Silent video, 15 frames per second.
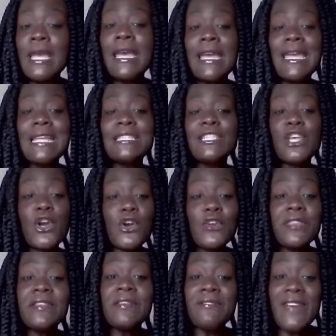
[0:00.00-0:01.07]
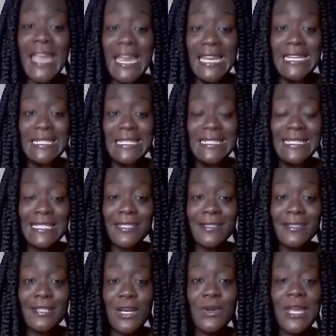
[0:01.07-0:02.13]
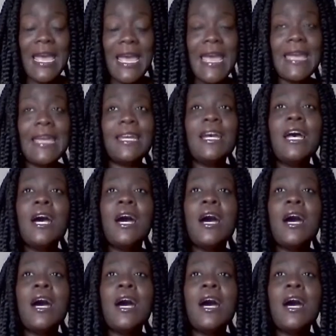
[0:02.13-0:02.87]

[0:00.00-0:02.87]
it's the earth veins. Okay.